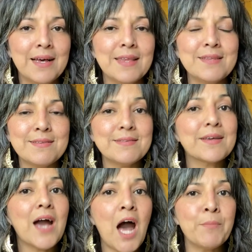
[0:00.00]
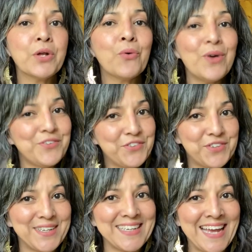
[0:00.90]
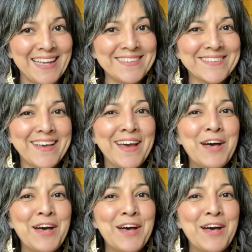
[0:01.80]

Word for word: This is a common question, yes?